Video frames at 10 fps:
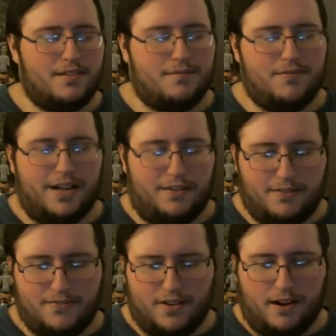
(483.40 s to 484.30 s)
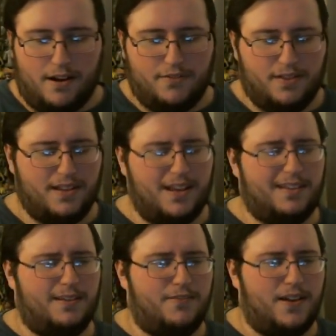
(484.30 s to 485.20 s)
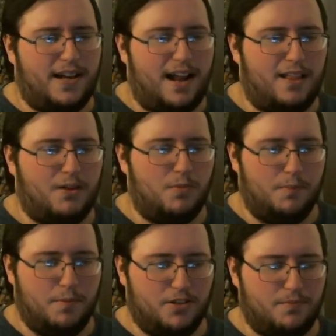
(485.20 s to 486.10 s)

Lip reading: Whatever. Fuck off. It's a fucking Hollywood